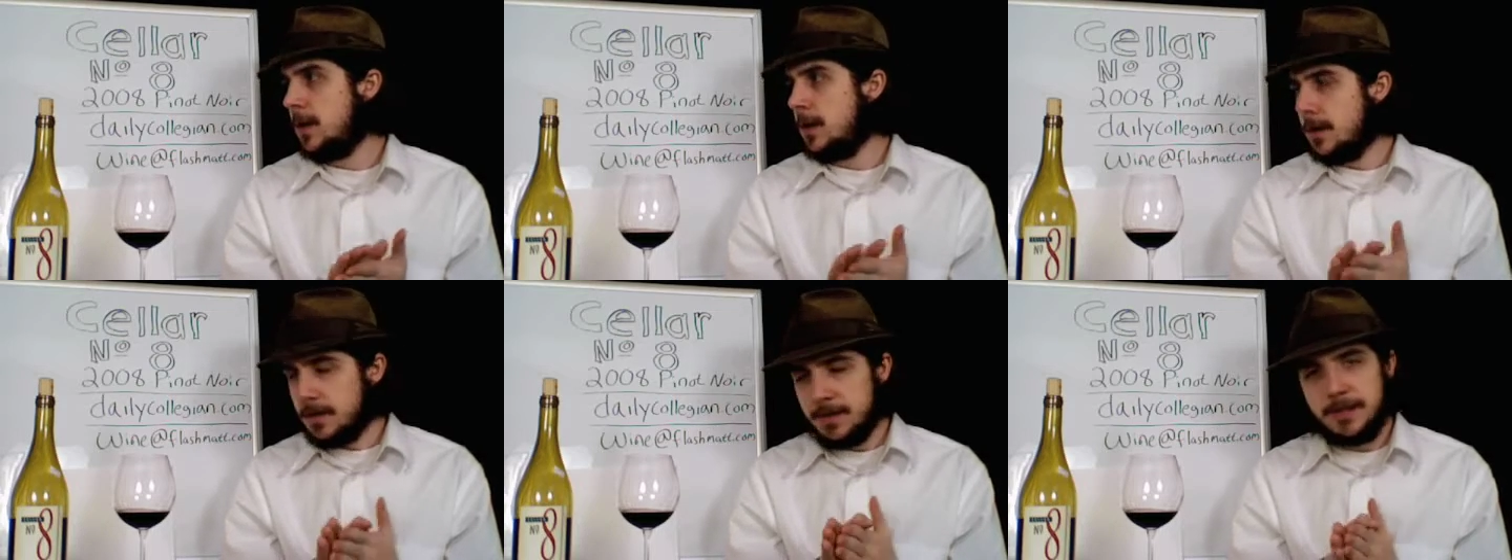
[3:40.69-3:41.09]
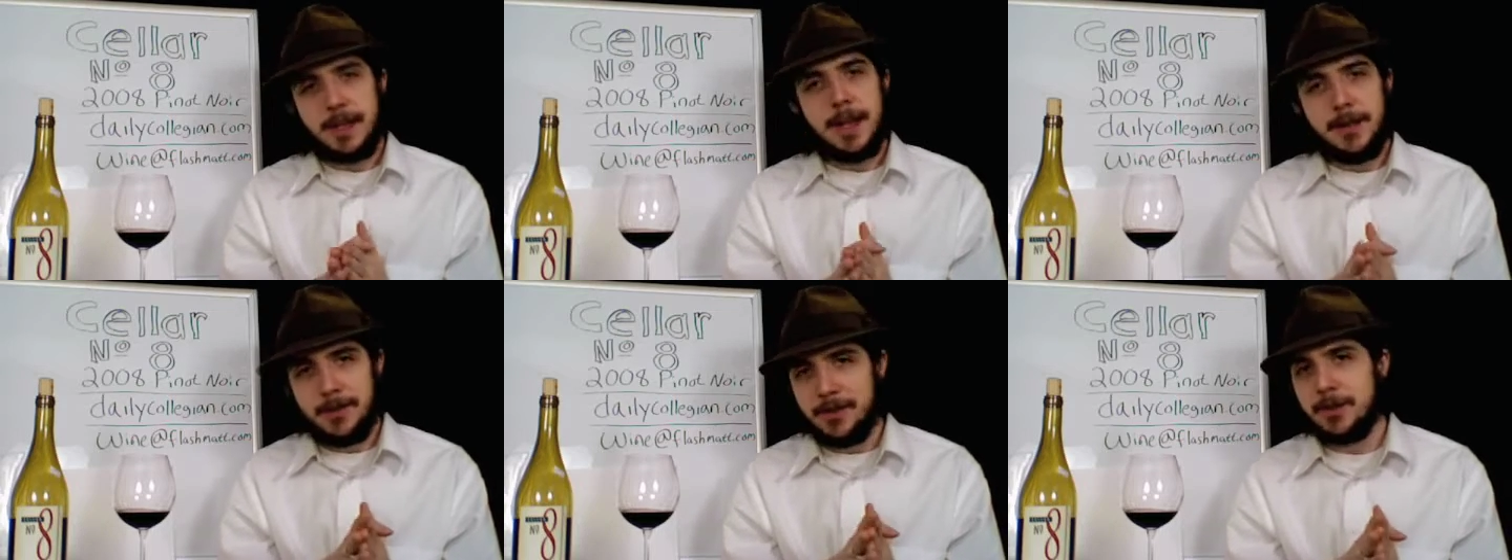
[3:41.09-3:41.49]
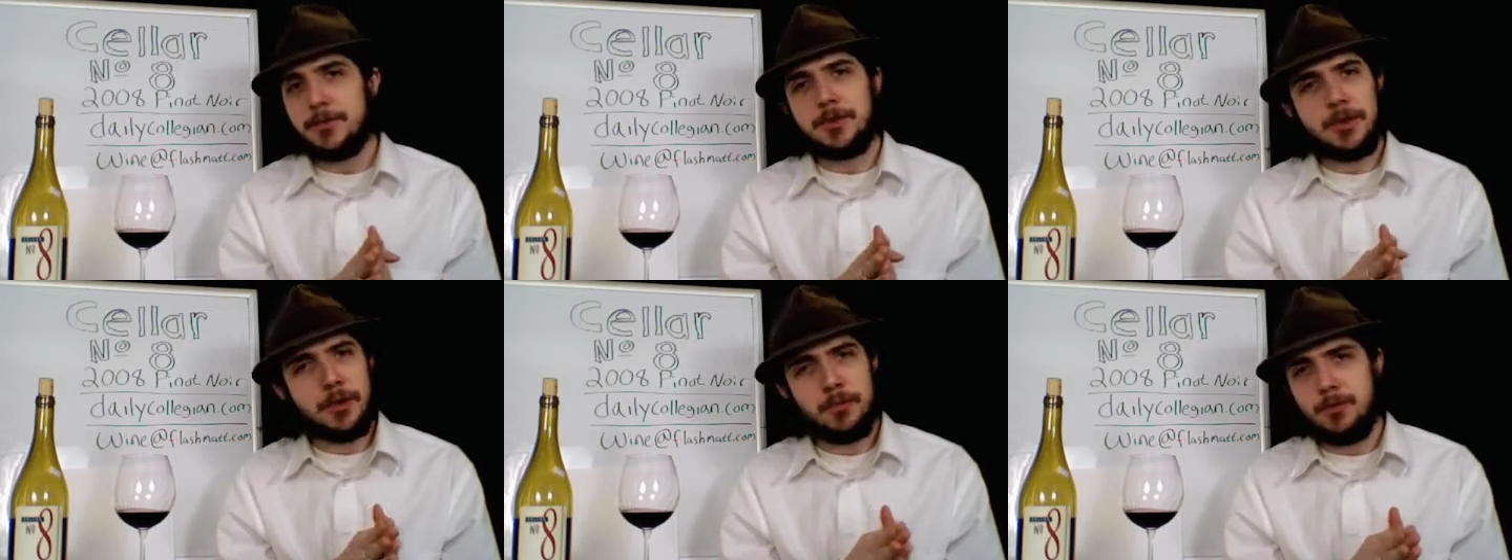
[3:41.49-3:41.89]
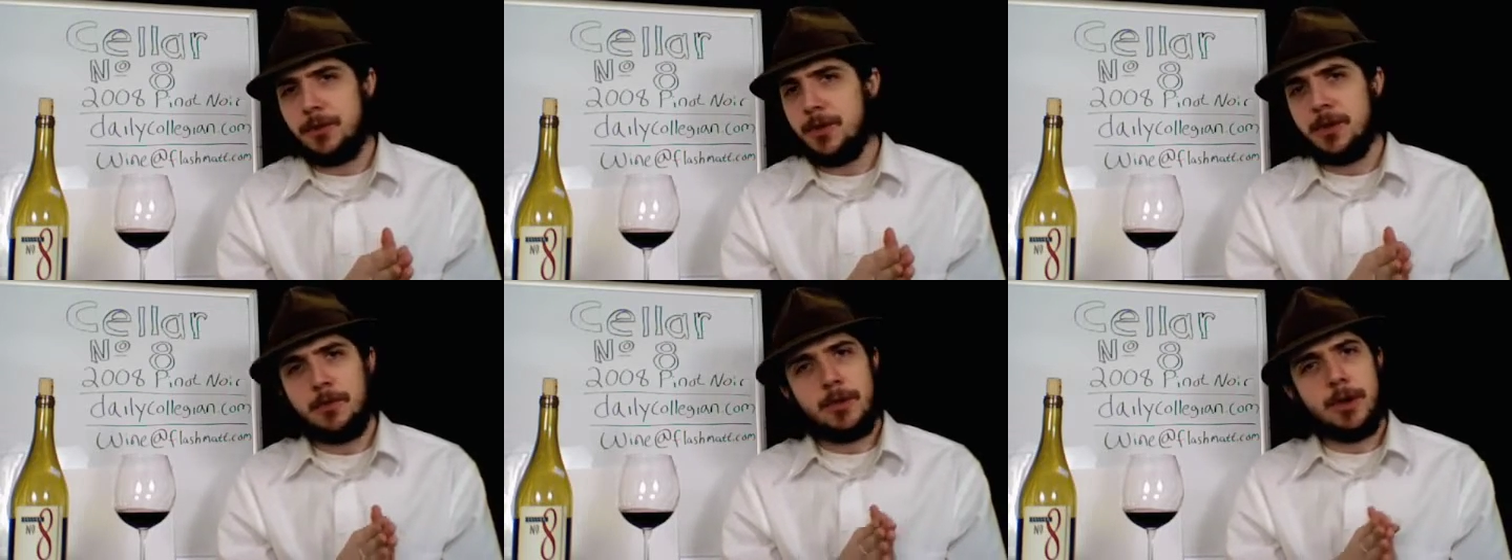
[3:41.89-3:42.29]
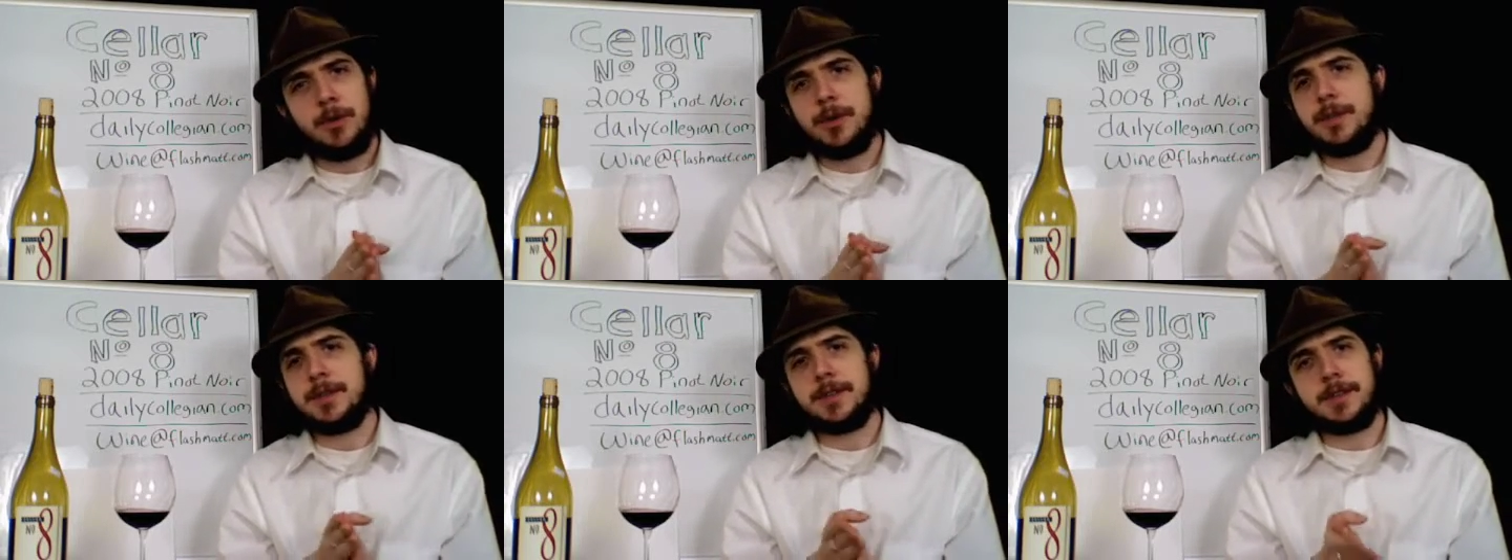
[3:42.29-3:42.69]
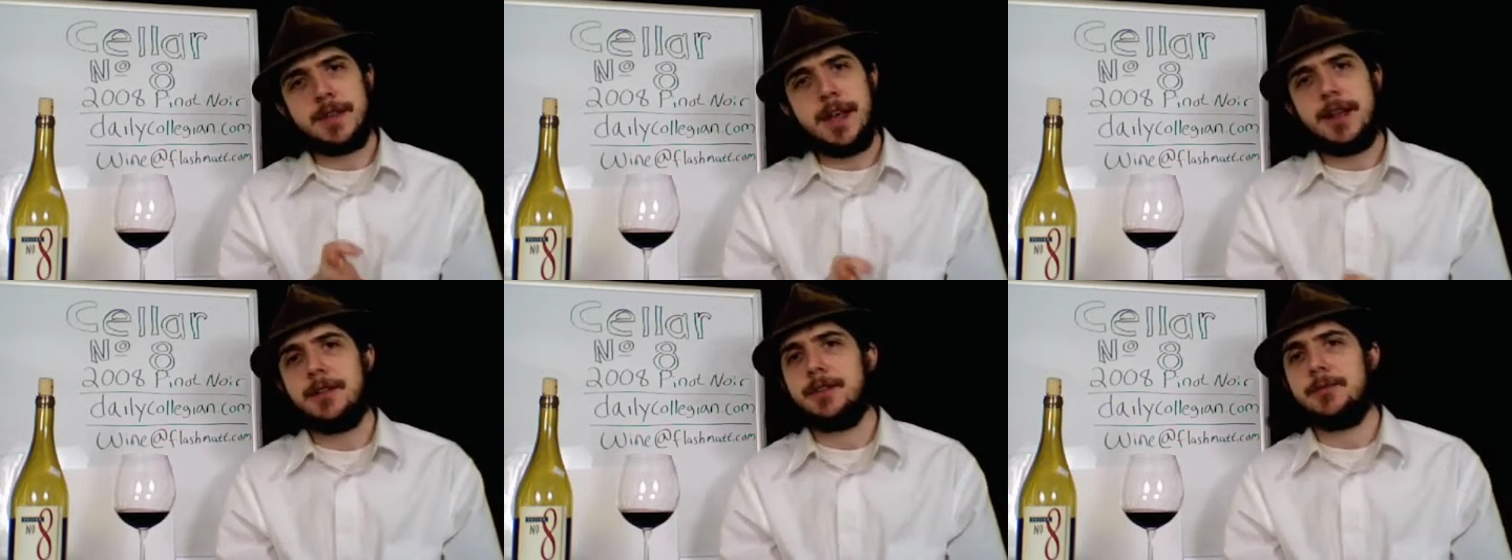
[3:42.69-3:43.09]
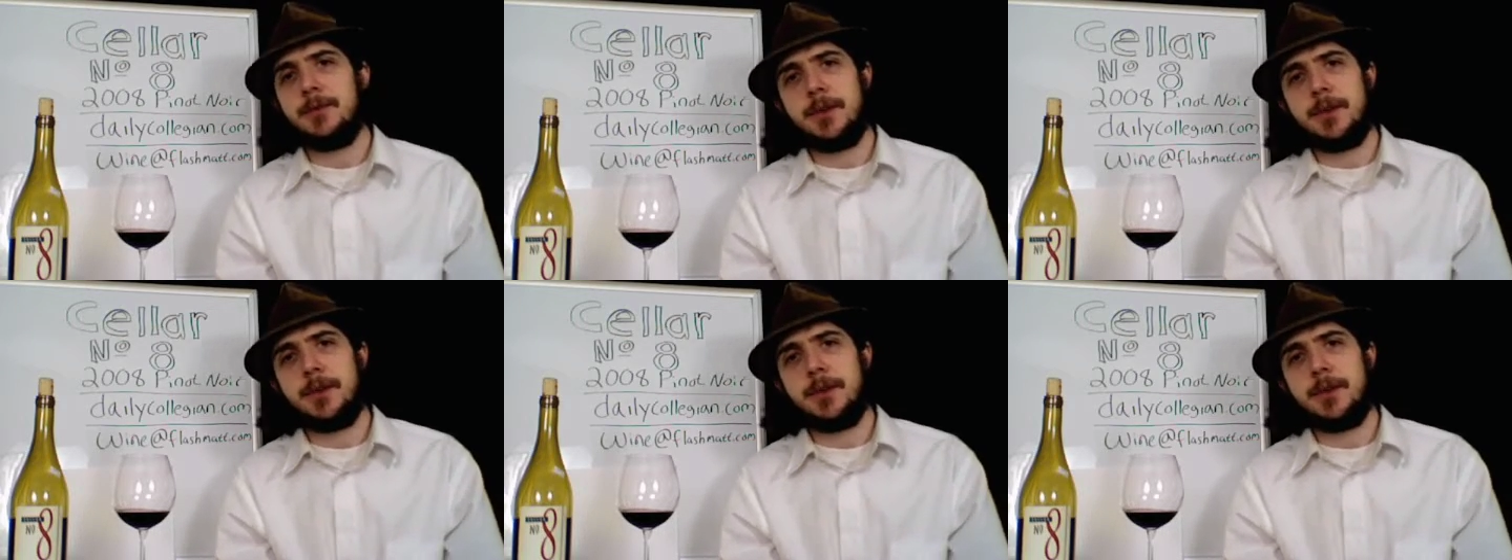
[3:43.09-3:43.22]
Salad, it would go really well with a salad,